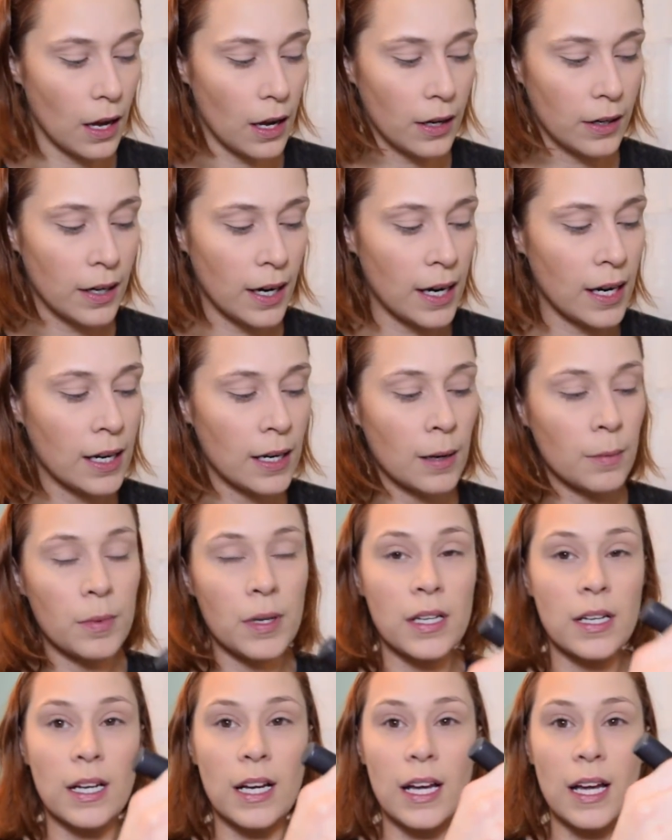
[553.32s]
Alright, and I'm
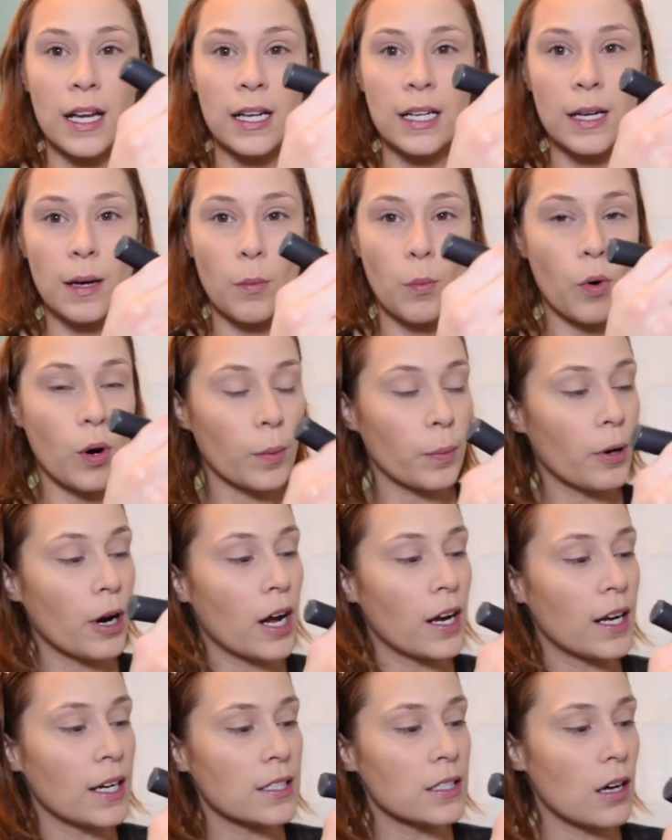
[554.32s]
going to again get more
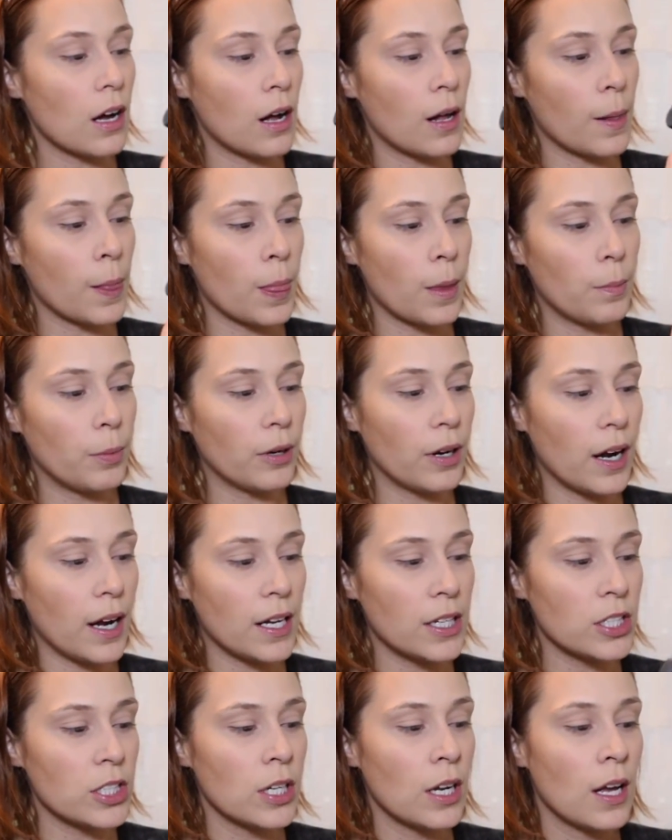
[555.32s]
product on the
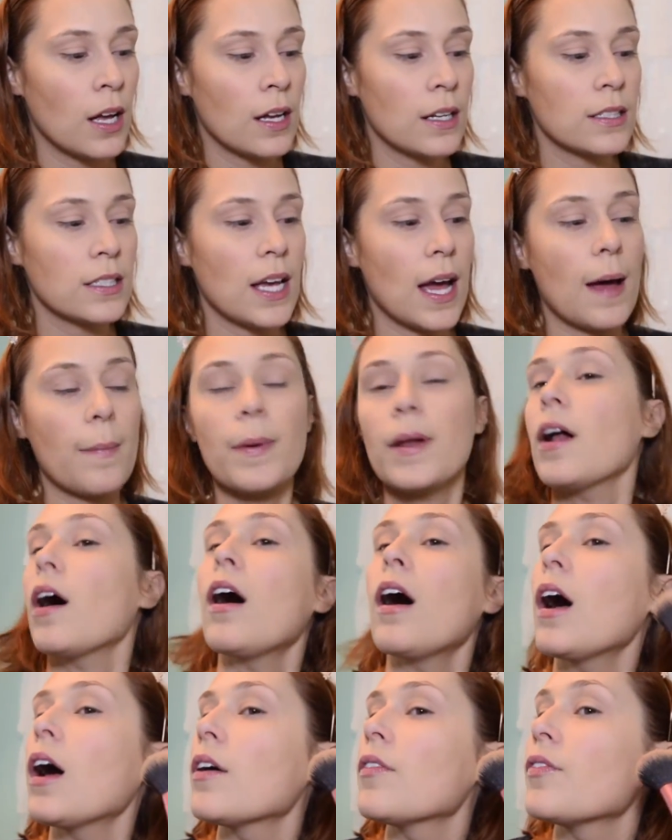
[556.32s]
brush, tap it
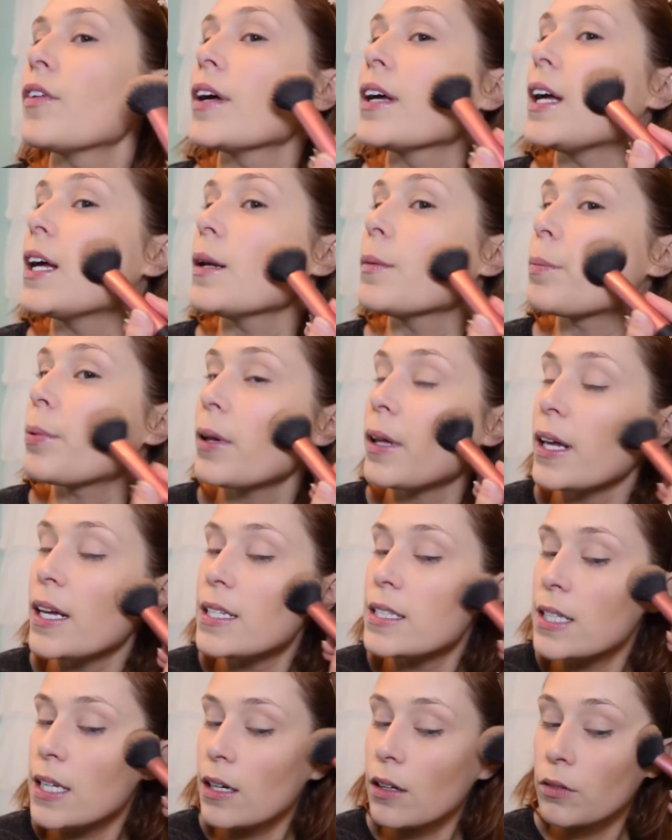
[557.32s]
off. Again,
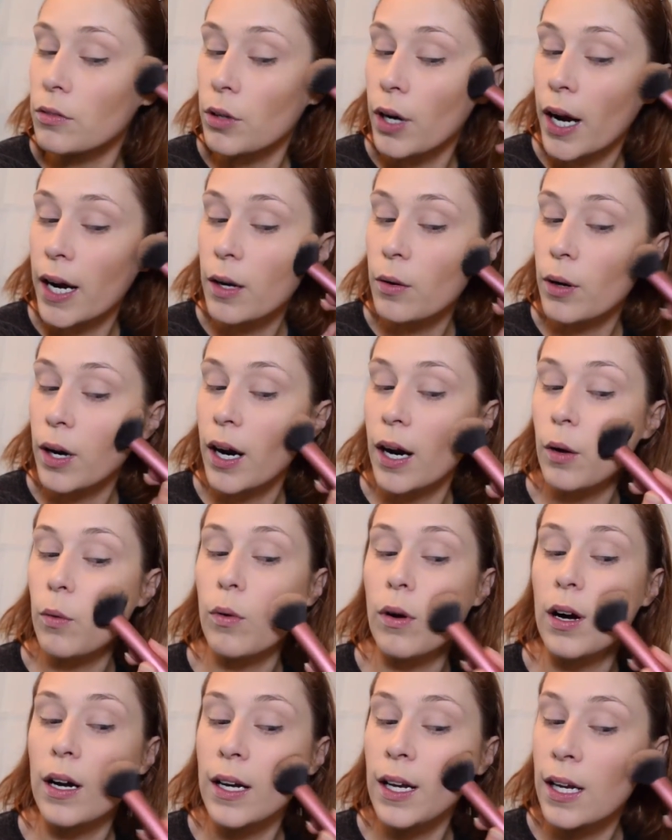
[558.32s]
place it right where I
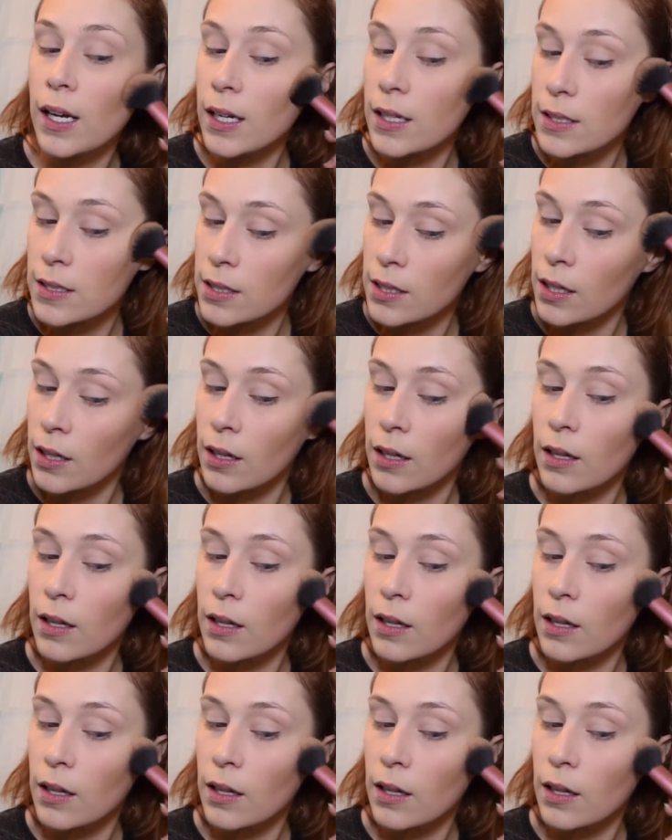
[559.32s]
want it.